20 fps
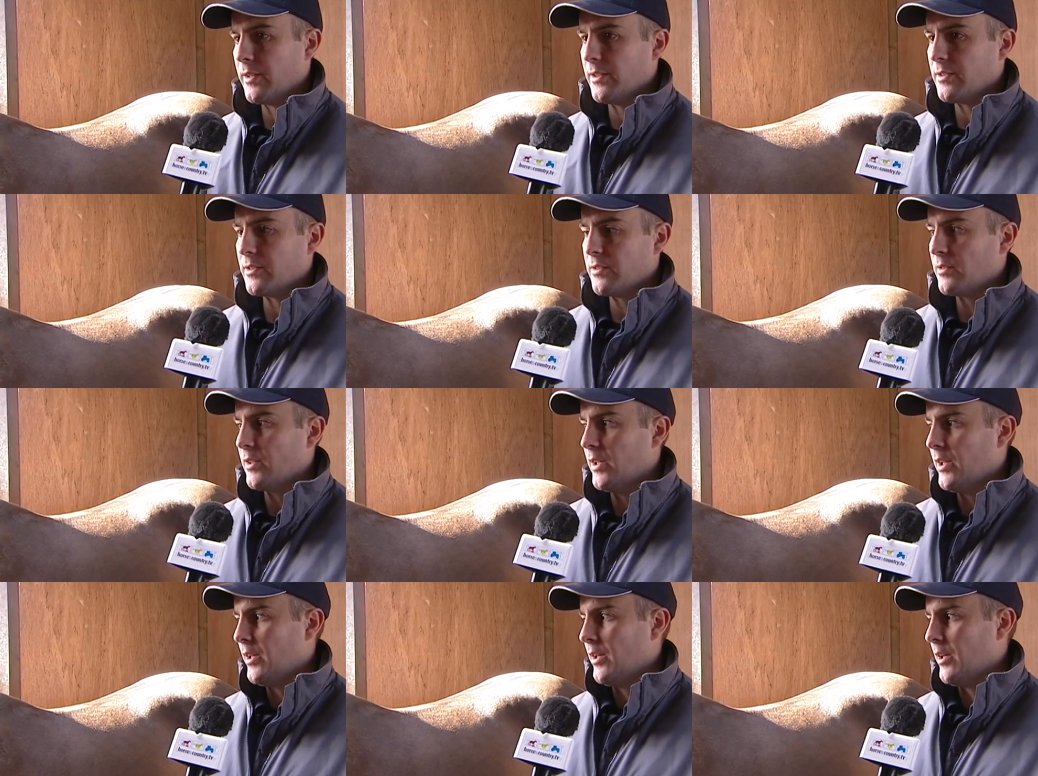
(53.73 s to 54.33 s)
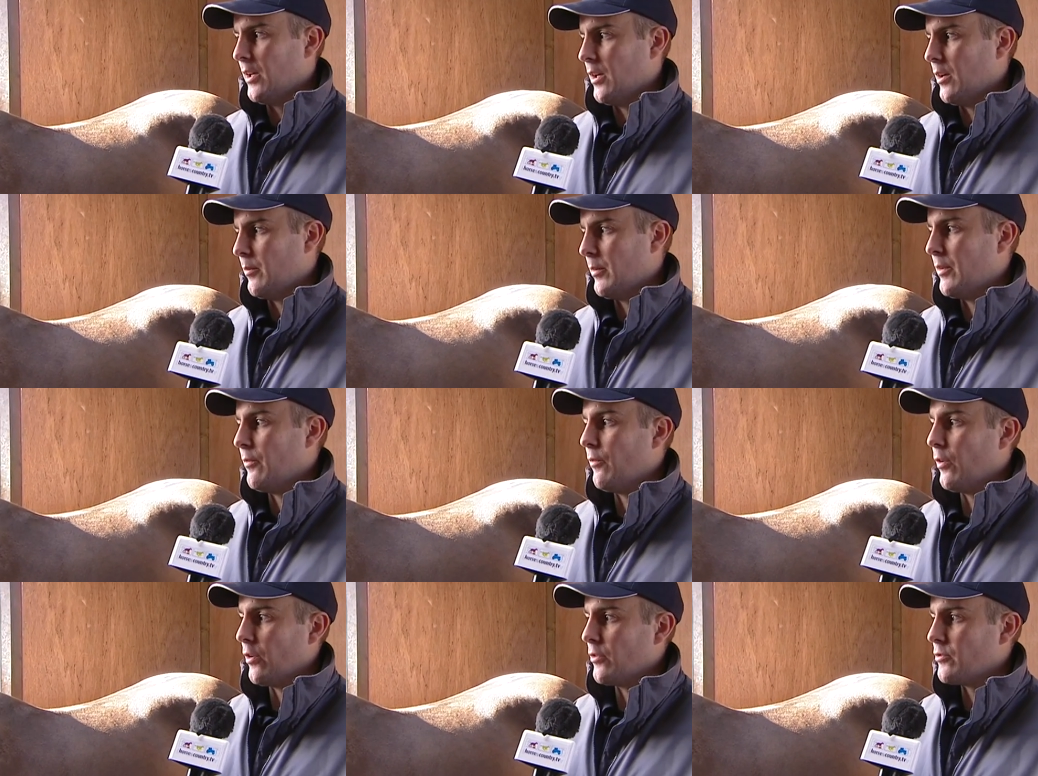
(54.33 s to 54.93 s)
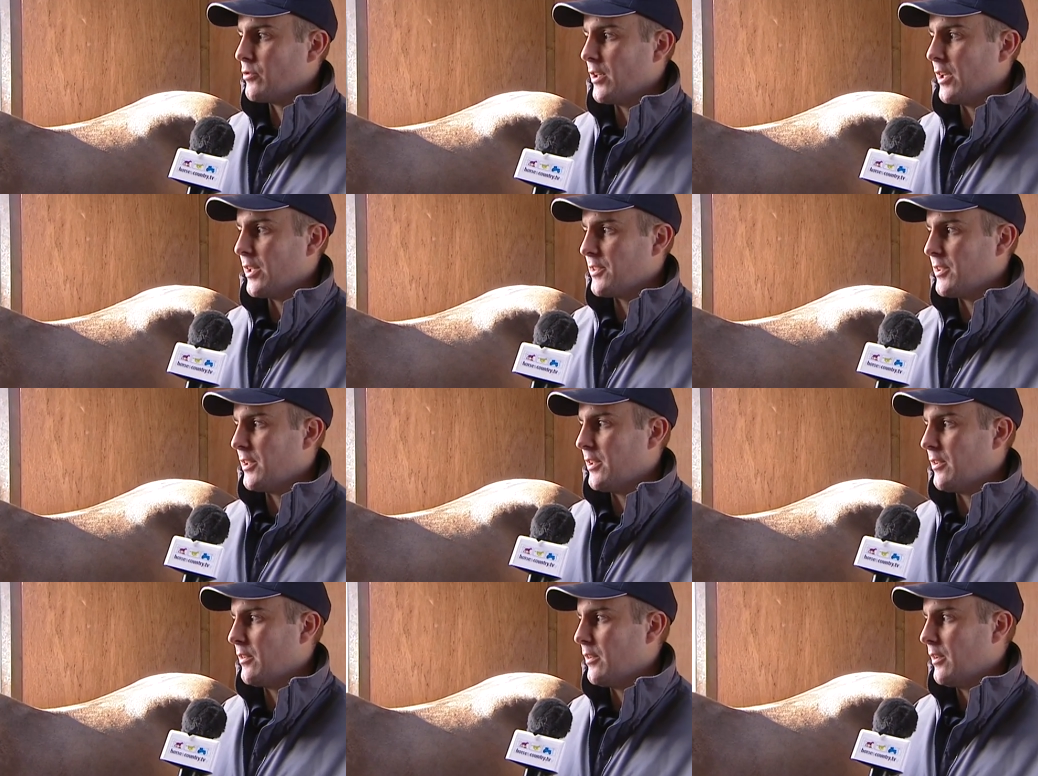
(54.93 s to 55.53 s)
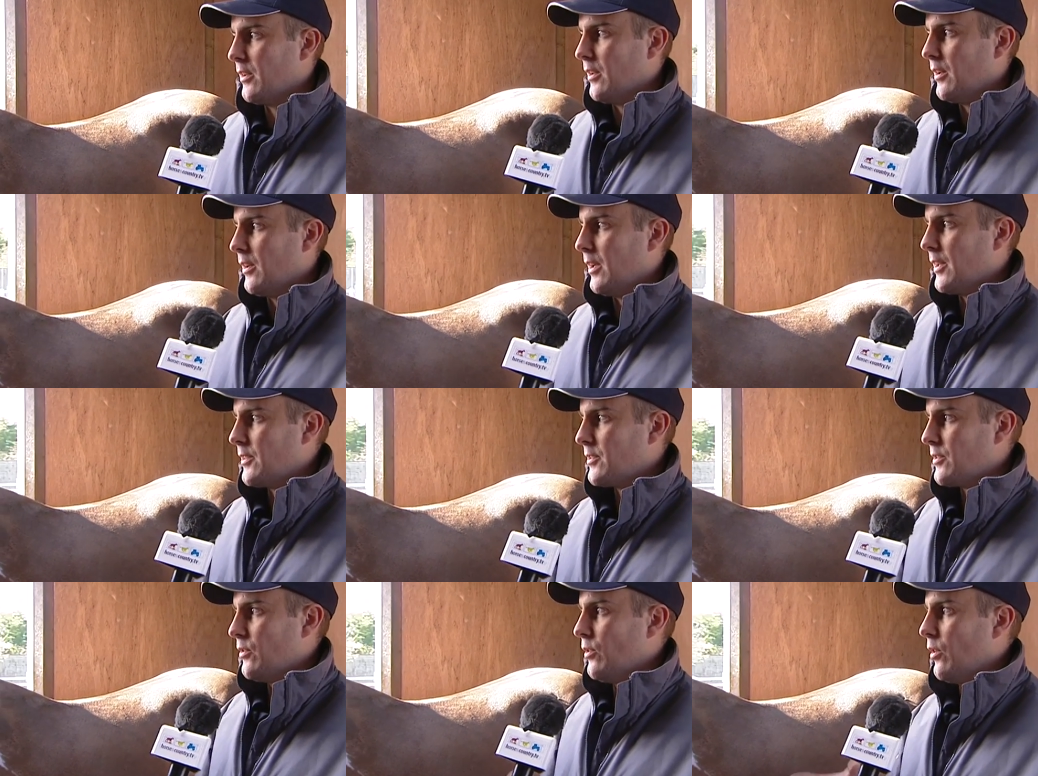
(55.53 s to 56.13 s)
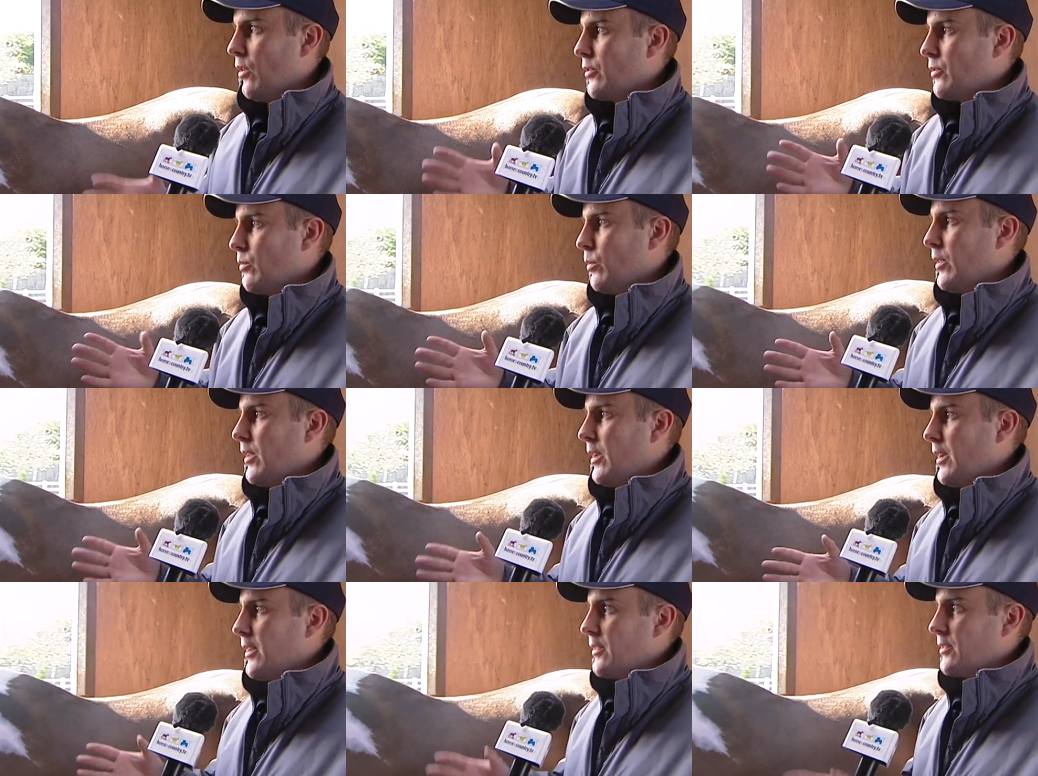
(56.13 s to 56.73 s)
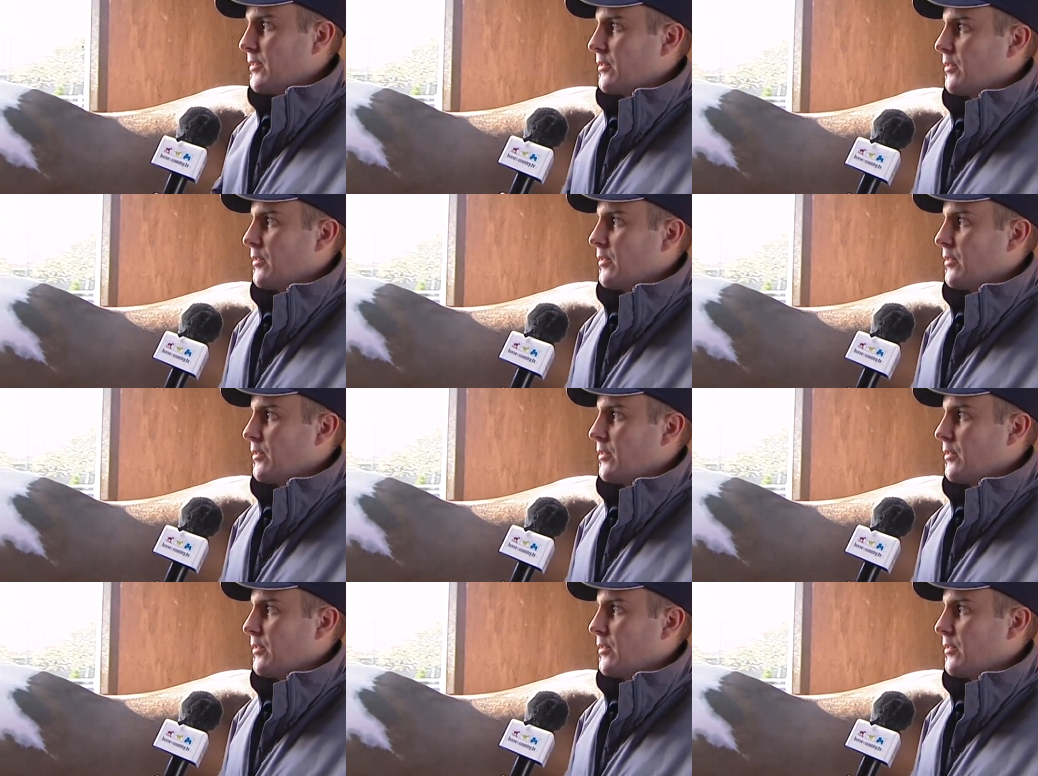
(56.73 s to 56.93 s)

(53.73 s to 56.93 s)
It's involuntary, as in it's not within its